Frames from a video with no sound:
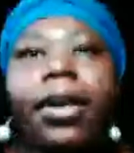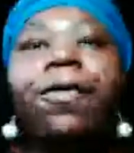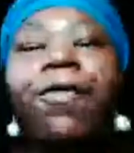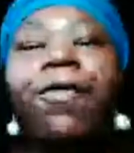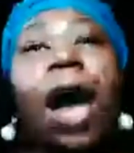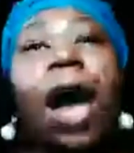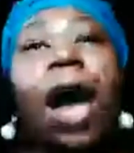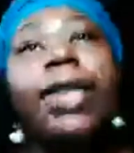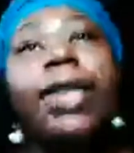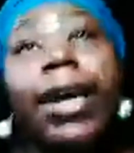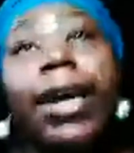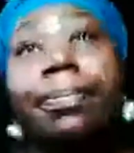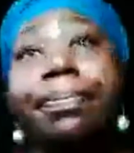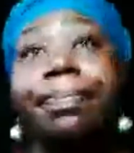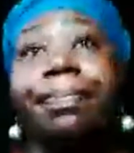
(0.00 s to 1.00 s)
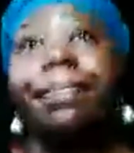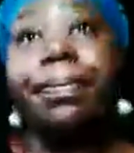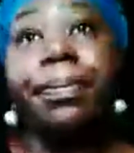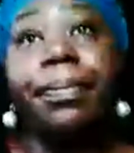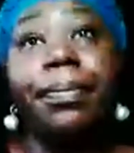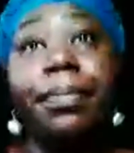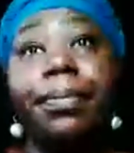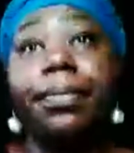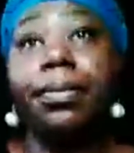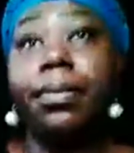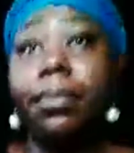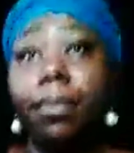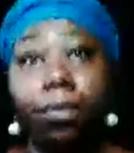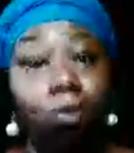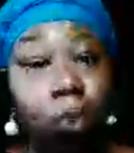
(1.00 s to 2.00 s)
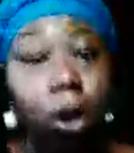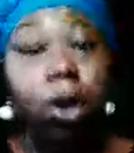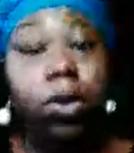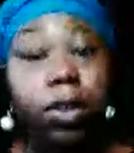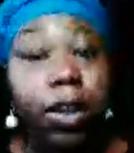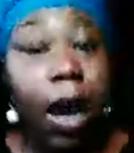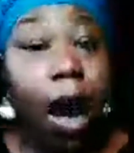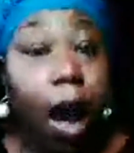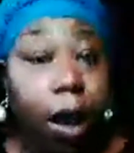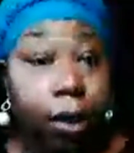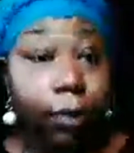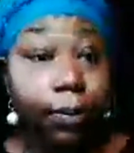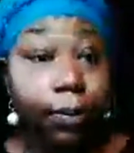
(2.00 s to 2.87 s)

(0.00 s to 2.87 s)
Fuck them. Real talk.